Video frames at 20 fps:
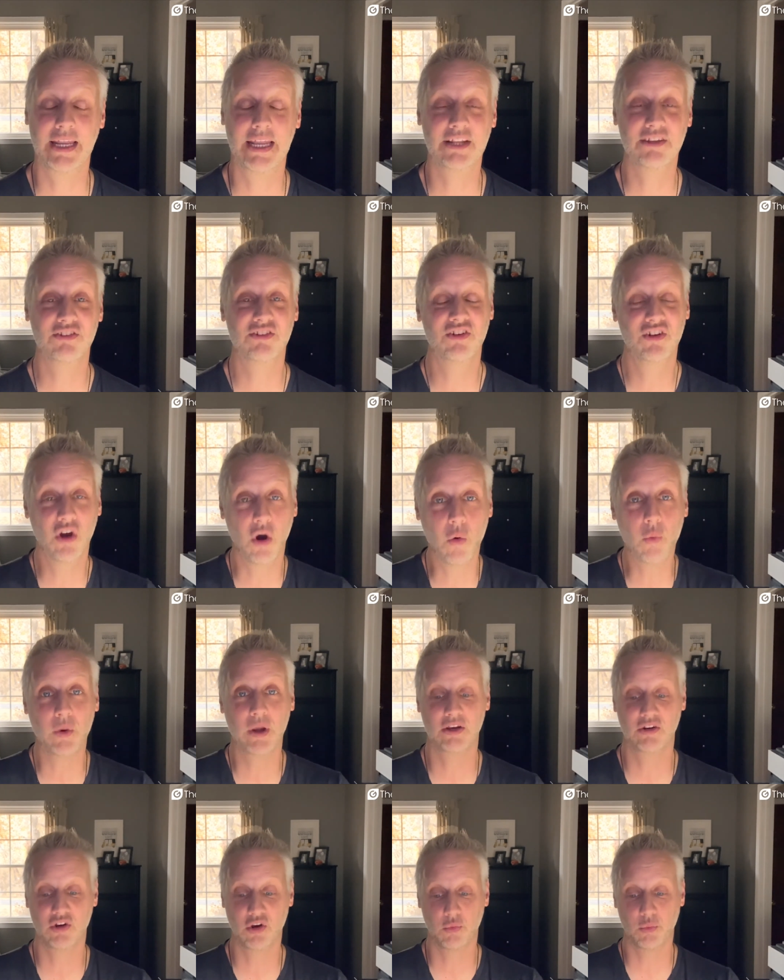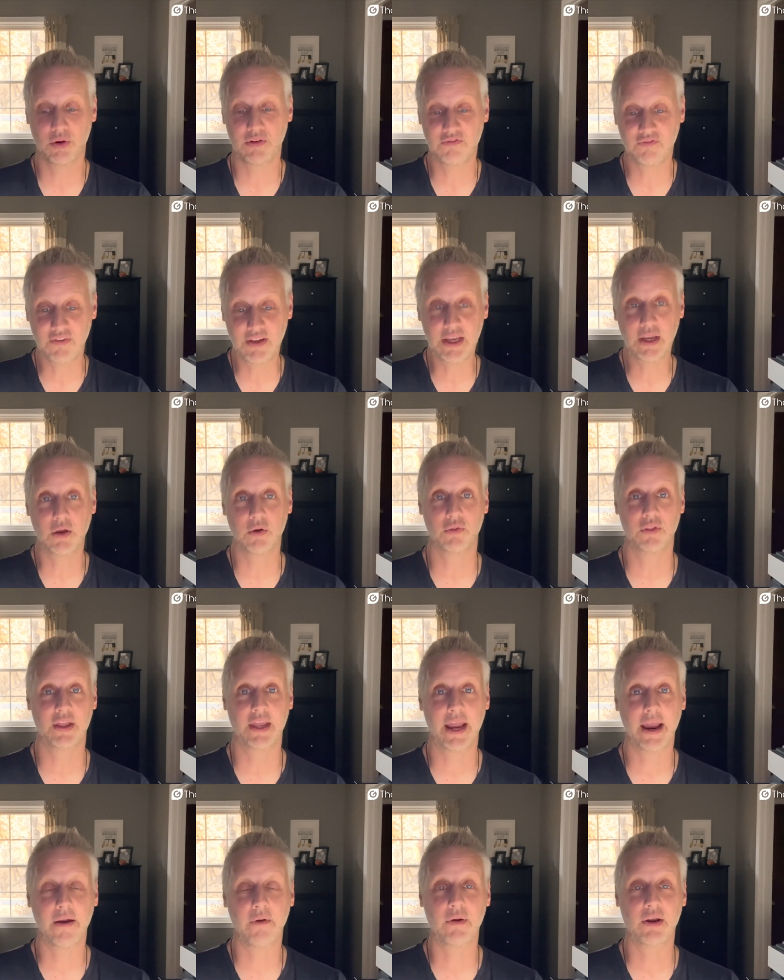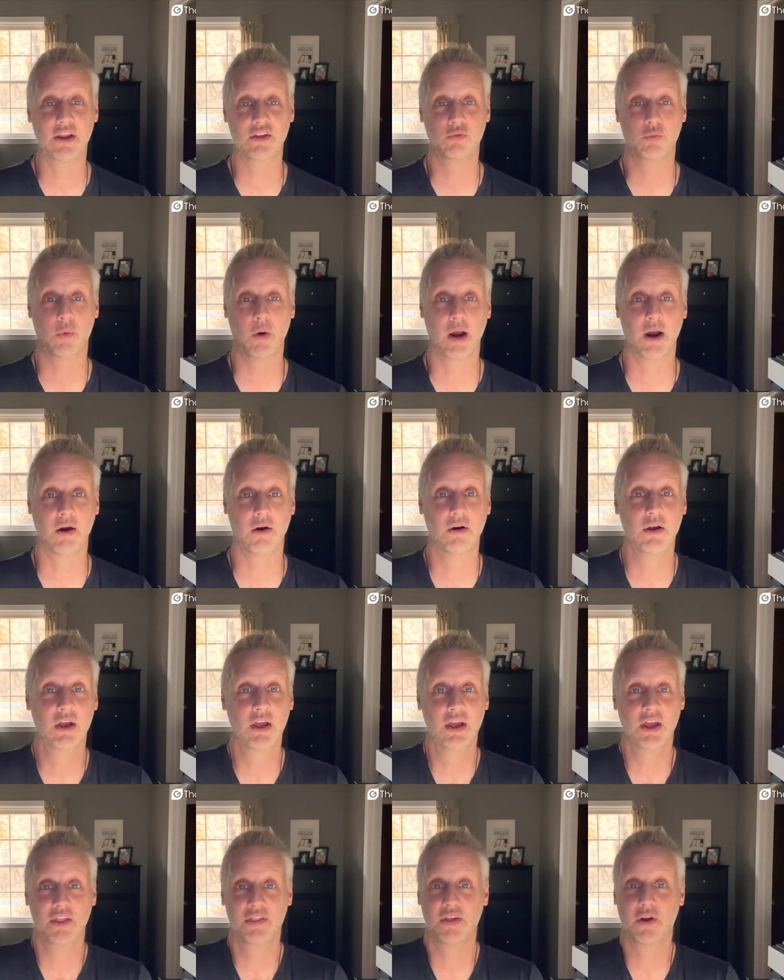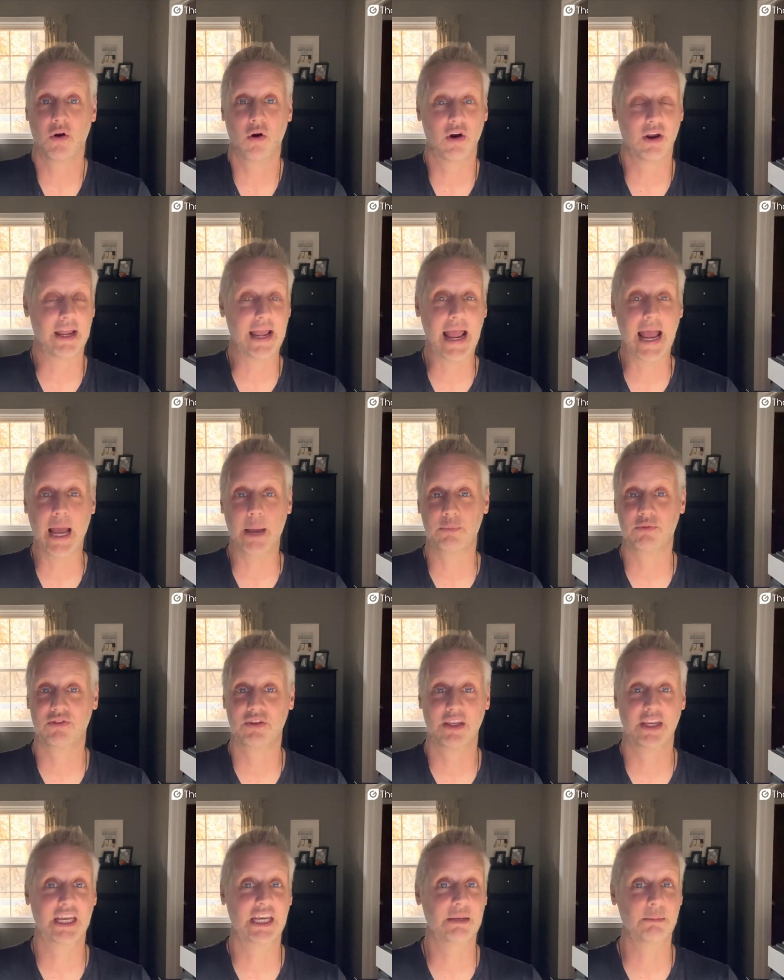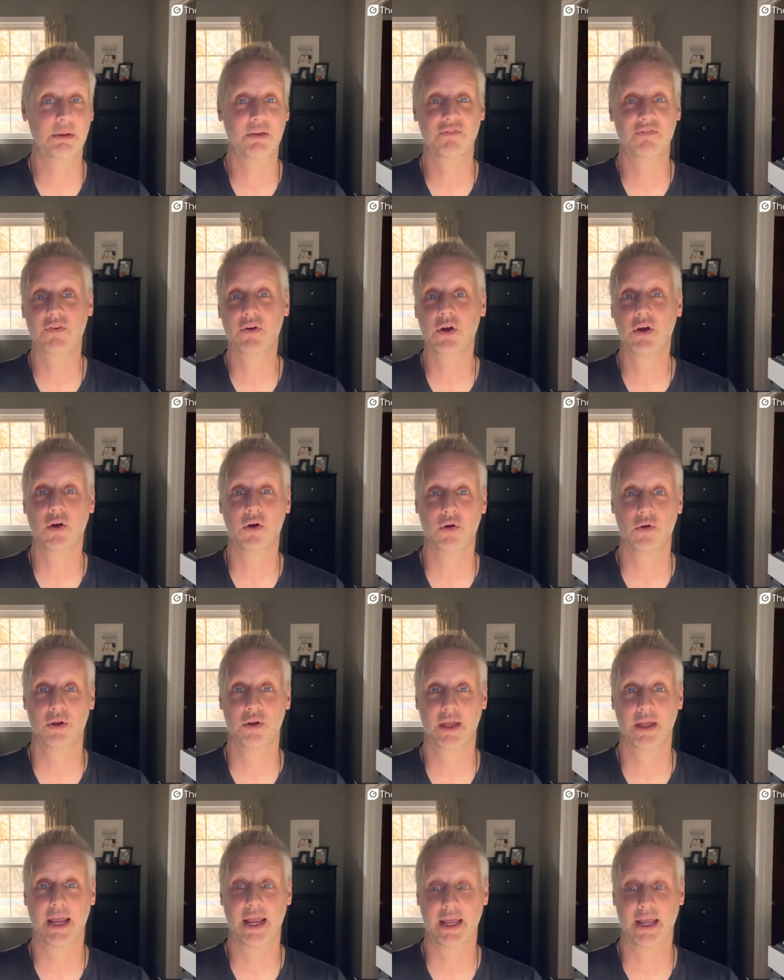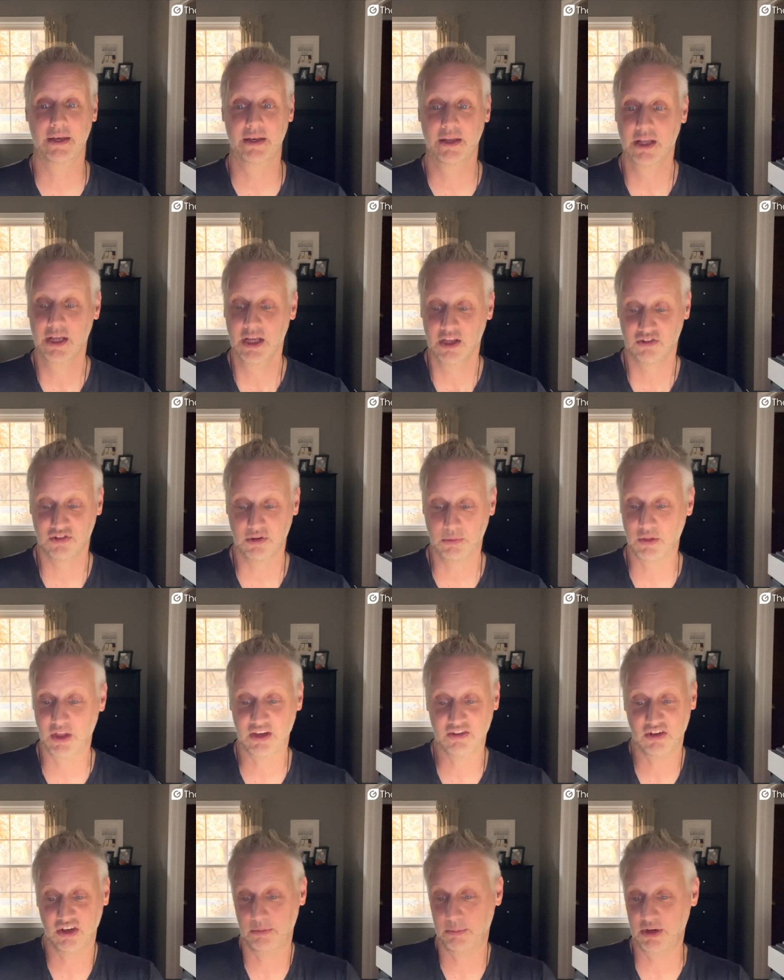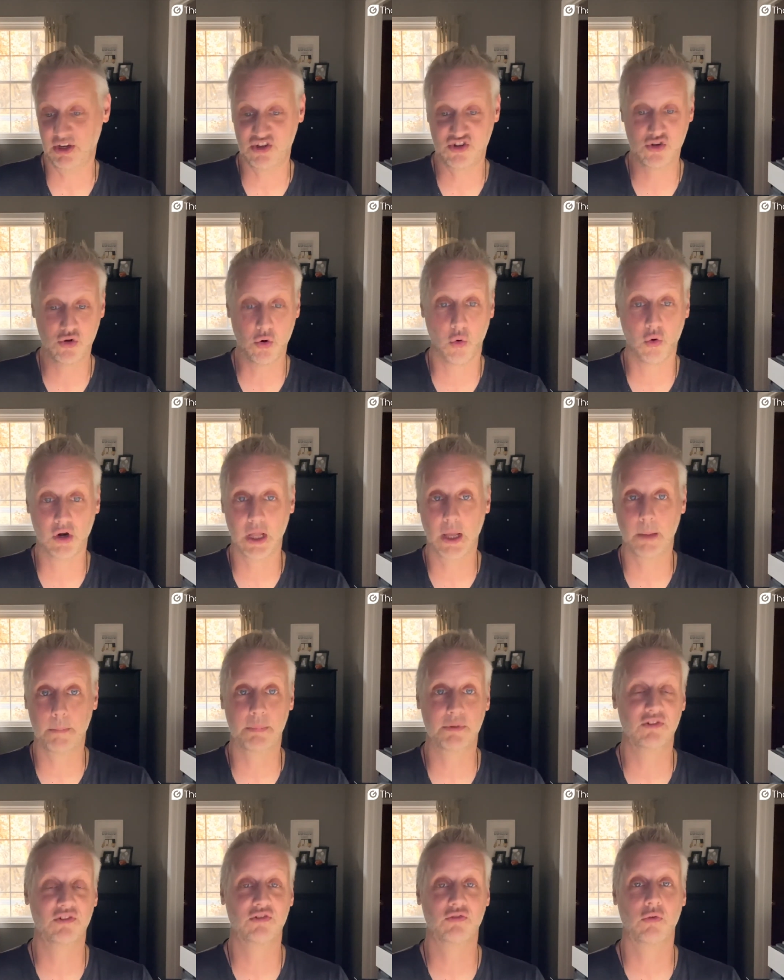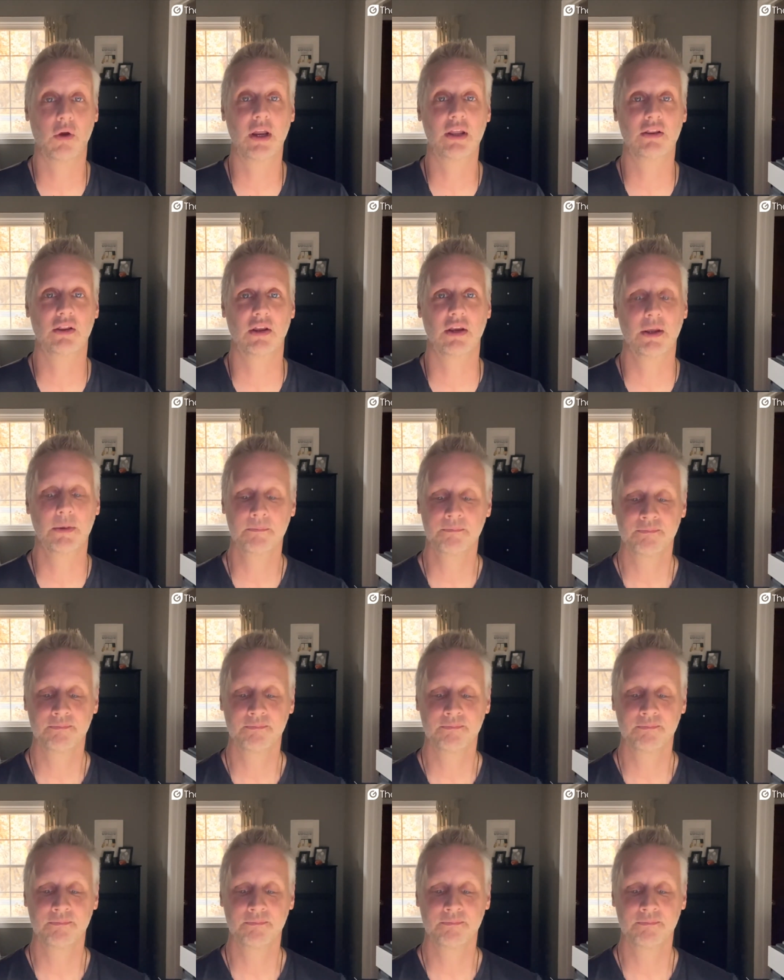It's going to reveal the areas where there are gaps that need to be filled and some things need to be shored up and strengthened.